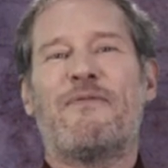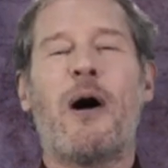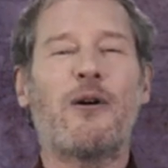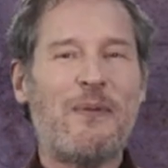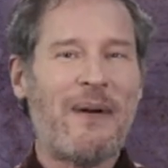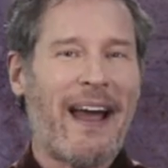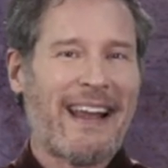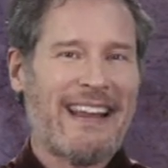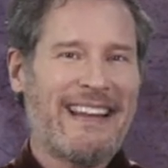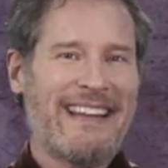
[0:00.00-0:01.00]
Welcome
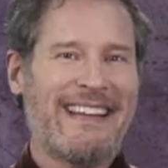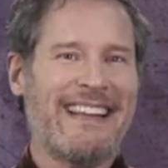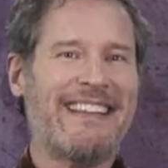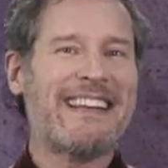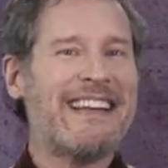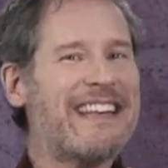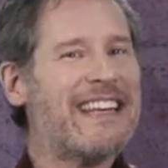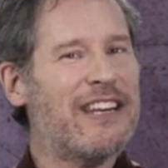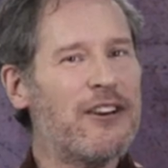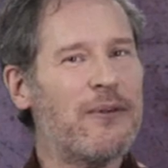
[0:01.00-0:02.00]
back. Let's
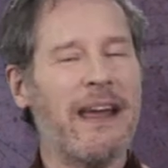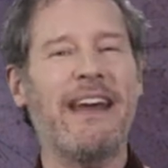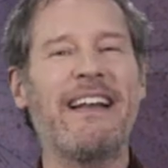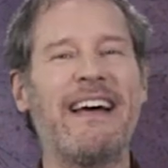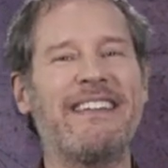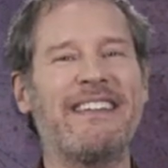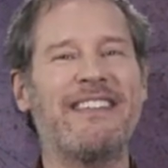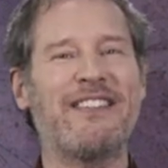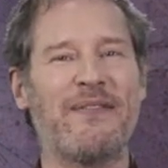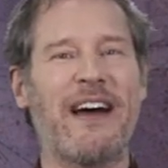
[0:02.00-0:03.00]
continue
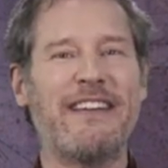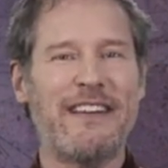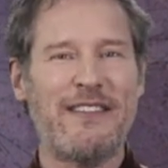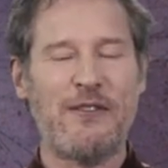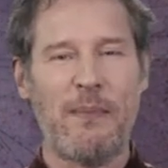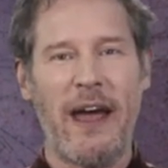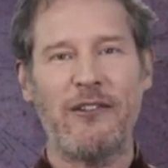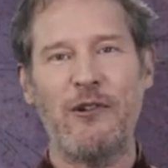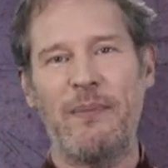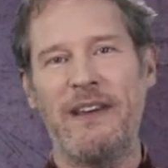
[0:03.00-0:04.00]
analyzing Cervantes's
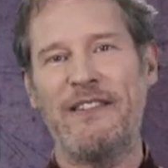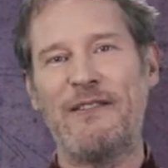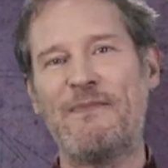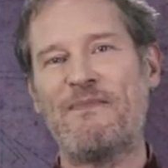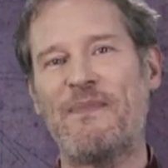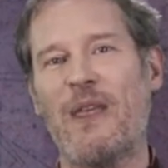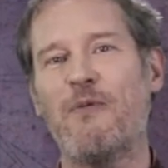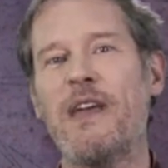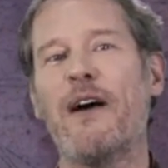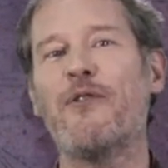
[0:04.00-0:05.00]
masterpiece.
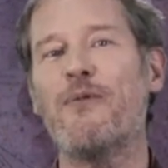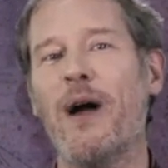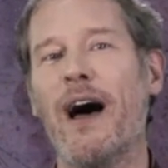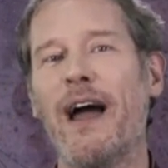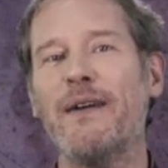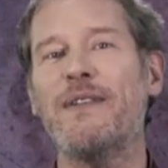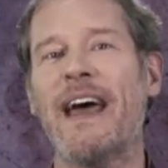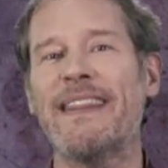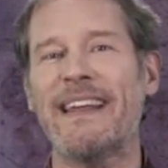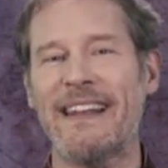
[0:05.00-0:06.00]
We have arrived
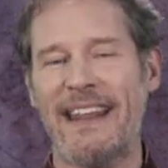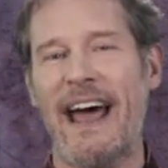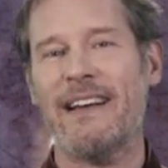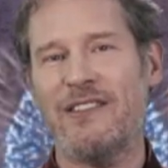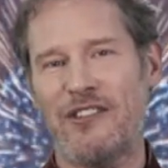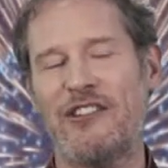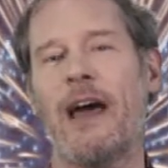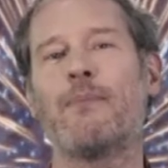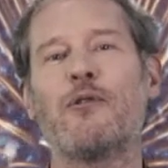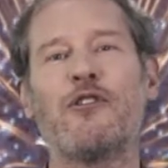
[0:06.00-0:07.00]
at the last
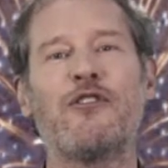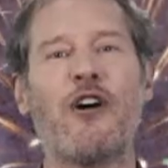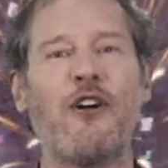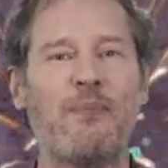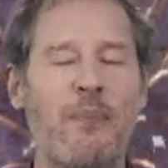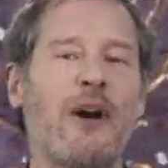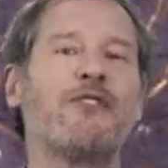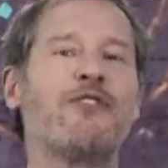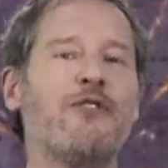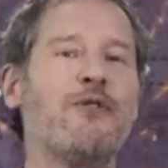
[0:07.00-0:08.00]
chapters of part
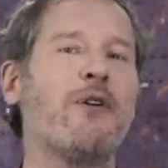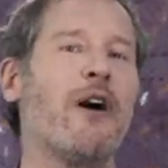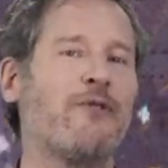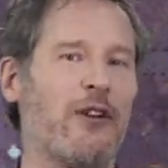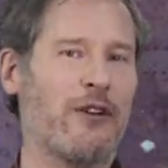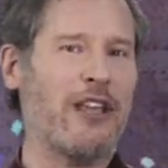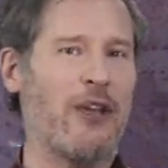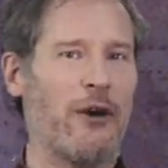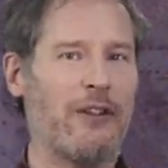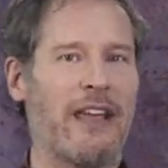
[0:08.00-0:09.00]
two of Don
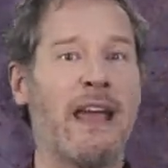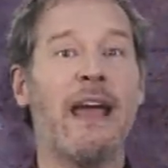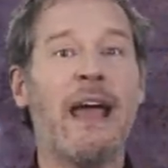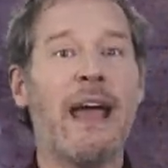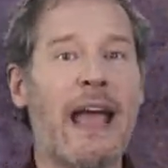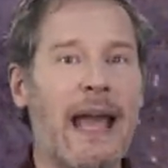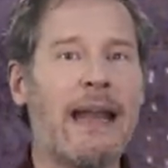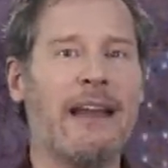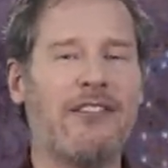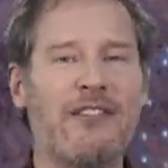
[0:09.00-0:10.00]
Quixote.
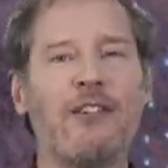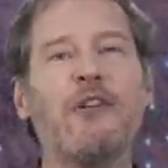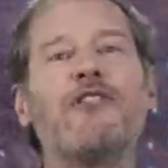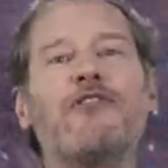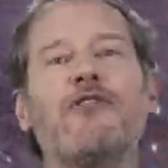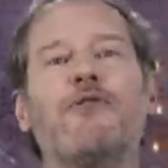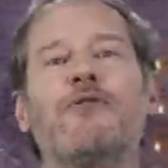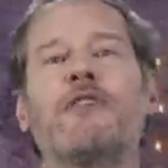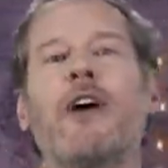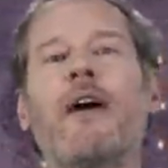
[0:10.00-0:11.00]
Any serious
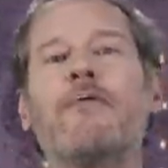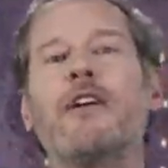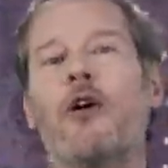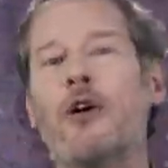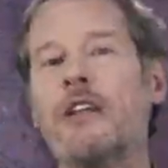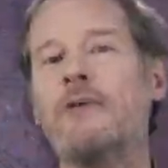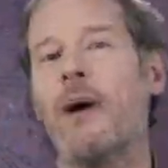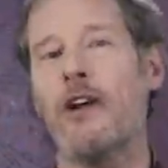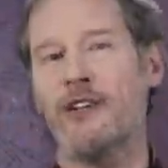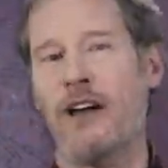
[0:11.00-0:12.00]
student of the early
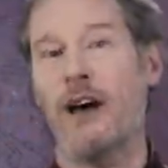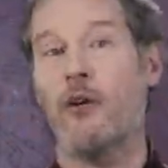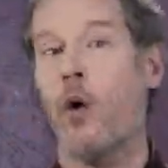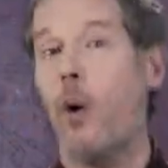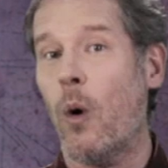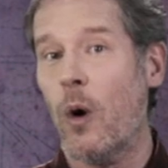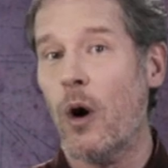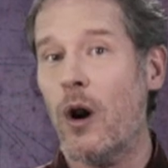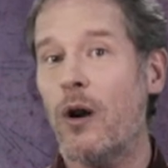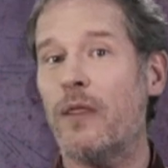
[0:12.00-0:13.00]
modern novel
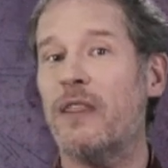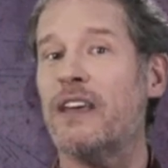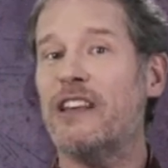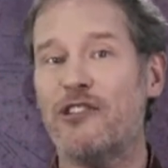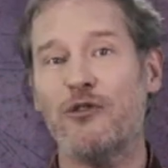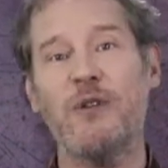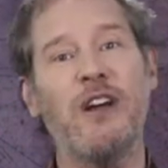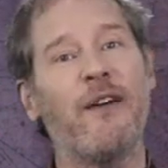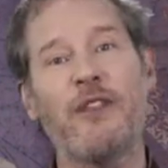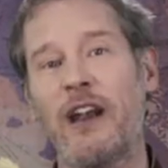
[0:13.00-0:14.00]
or the
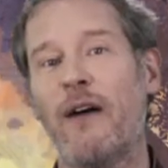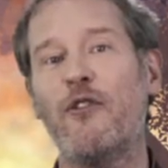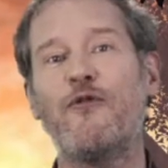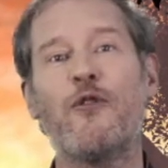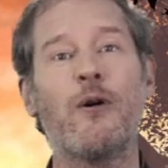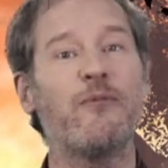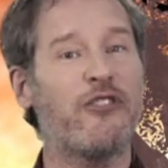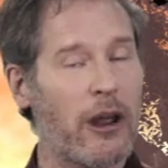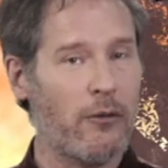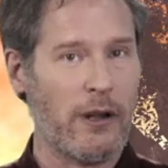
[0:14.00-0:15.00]
history of the novel form
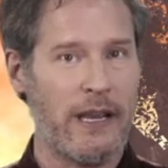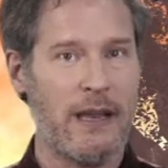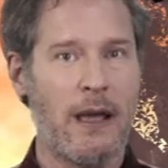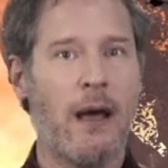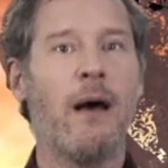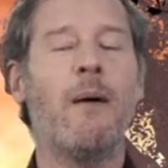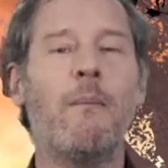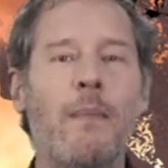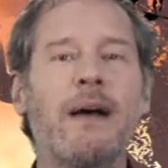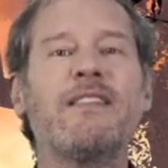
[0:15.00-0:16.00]
generally
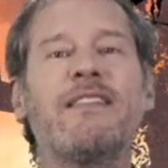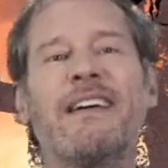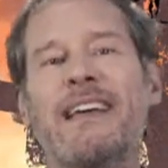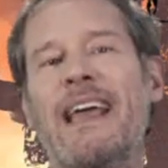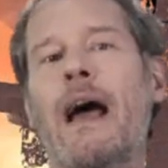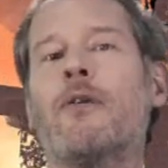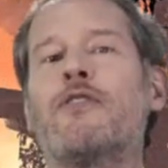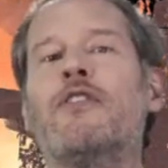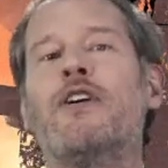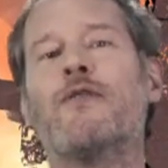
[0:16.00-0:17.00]
must
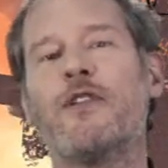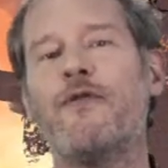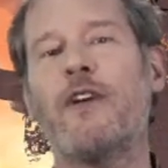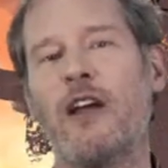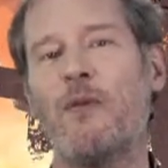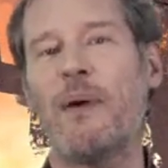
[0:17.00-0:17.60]
account for the final